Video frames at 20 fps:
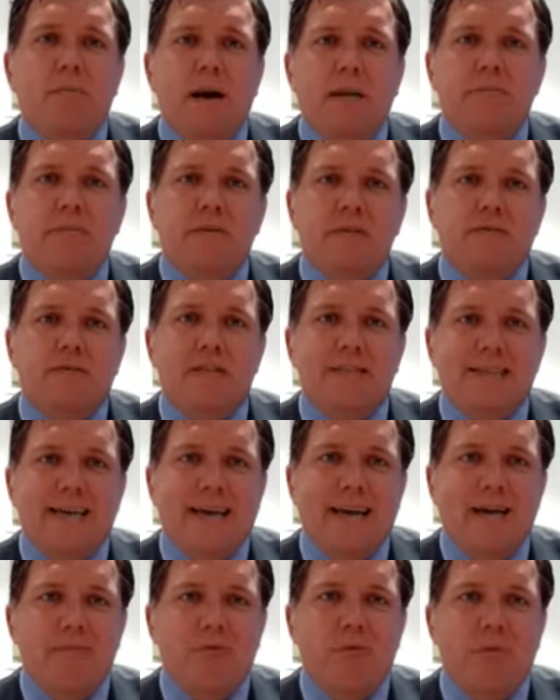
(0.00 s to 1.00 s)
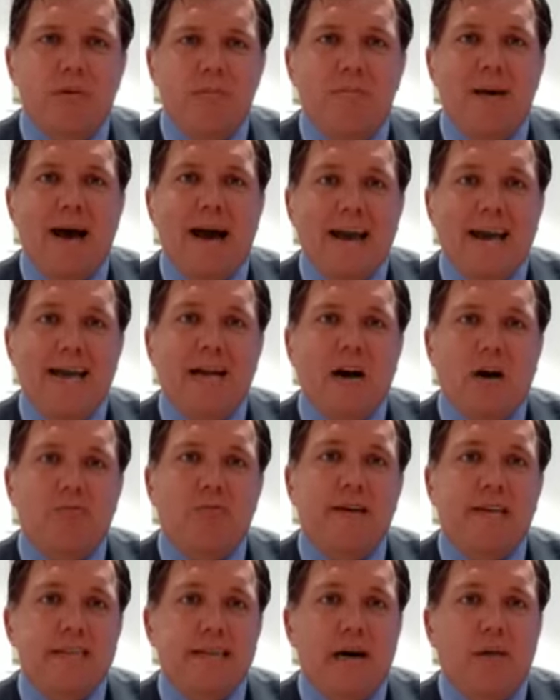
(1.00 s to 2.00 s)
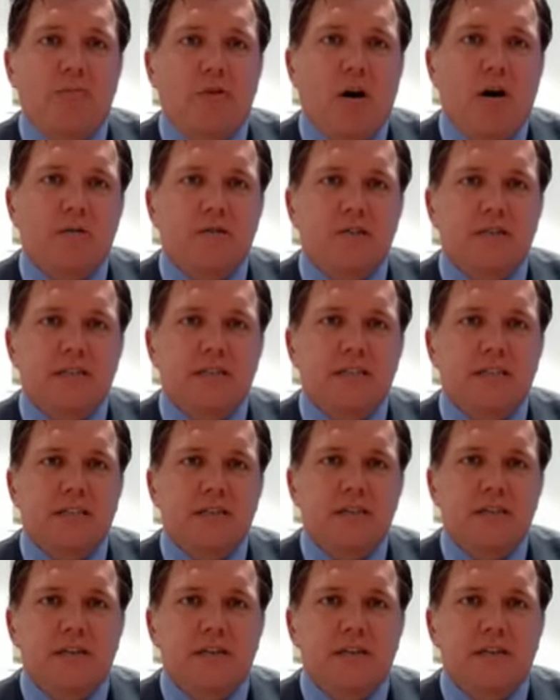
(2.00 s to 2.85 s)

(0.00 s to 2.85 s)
members of the team will be back in our retail branches.